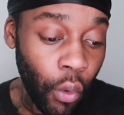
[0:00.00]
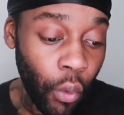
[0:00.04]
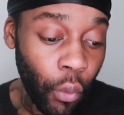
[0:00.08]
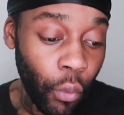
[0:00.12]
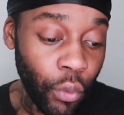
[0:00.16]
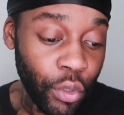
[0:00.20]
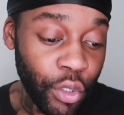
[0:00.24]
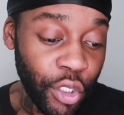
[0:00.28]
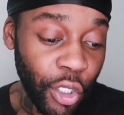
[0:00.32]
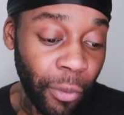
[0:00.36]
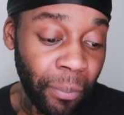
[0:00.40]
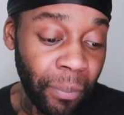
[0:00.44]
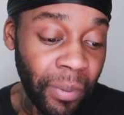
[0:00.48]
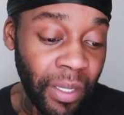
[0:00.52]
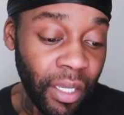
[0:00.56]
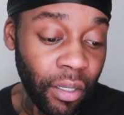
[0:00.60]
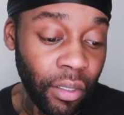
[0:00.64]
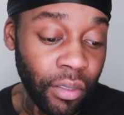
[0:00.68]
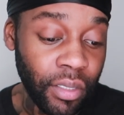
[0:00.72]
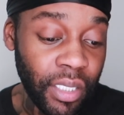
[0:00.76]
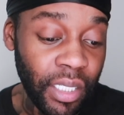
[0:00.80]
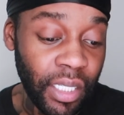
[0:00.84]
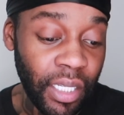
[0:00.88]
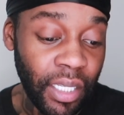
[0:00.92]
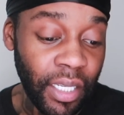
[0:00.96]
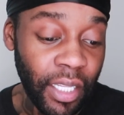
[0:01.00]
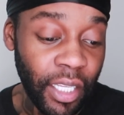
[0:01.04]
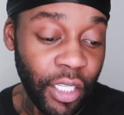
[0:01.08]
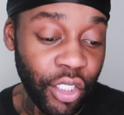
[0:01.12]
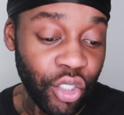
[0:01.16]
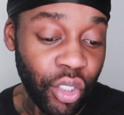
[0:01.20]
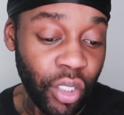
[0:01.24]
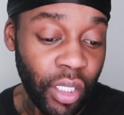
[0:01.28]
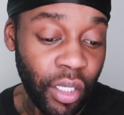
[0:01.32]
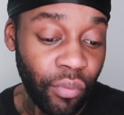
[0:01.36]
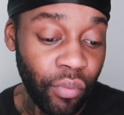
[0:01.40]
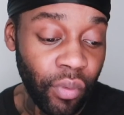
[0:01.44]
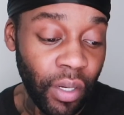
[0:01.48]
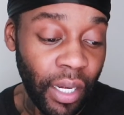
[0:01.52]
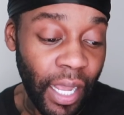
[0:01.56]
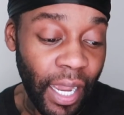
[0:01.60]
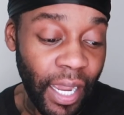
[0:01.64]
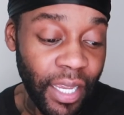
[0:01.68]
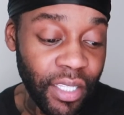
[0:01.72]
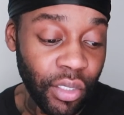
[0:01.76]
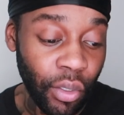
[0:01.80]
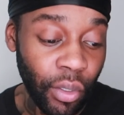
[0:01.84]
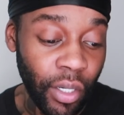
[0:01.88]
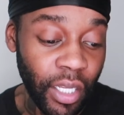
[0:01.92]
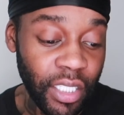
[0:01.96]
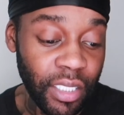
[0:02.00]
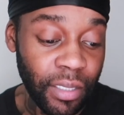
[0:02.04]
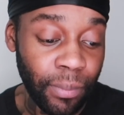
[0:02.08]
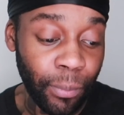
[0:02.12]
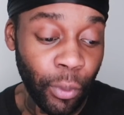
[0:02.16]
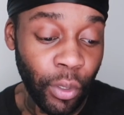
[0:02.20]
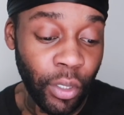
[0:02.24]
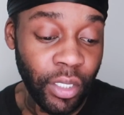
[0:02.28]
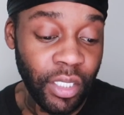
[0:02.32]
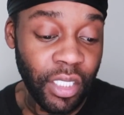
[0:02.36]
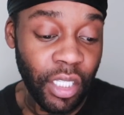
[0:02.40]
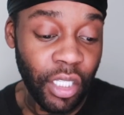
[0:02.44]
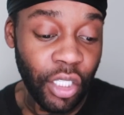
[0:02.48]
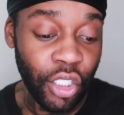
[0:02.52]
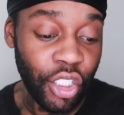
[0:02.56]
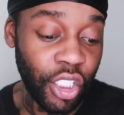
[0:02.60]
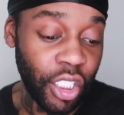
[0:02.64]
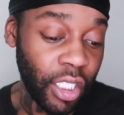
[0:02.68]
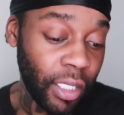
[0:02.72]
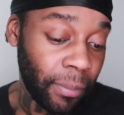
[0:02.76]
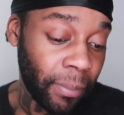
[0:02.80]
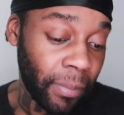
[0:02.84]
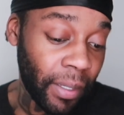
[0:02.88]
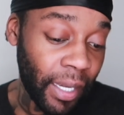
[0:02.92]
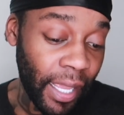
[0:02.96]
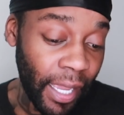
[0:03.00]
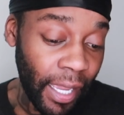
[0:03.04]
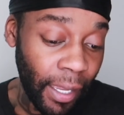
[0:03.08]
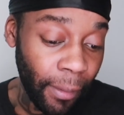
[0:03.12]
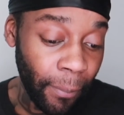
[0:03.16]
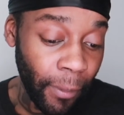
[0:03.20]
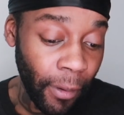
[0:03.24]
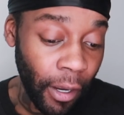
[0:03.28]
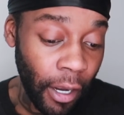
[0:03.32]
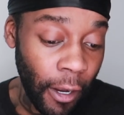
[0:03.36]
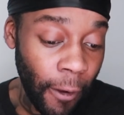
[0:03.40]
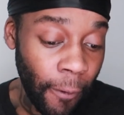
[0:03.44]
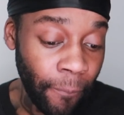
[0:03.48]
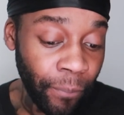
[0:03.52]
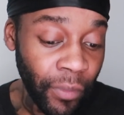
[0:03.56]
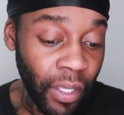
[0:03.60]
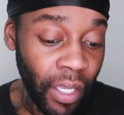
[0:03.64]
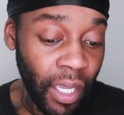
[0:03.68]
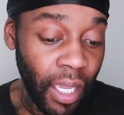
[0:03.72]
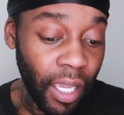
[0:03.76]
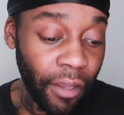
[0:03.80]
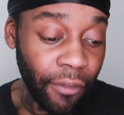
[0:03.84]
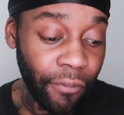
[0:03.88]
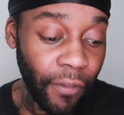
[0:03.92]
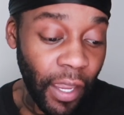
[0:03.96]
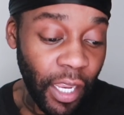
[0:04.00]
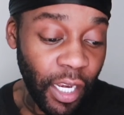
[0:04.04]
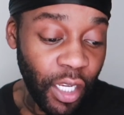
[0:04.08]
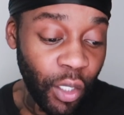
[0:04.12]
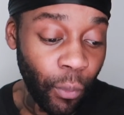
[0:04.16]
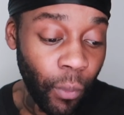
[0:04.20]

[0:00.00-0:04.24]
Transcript: Also, PLT literally relies on exploiting cheap labor. If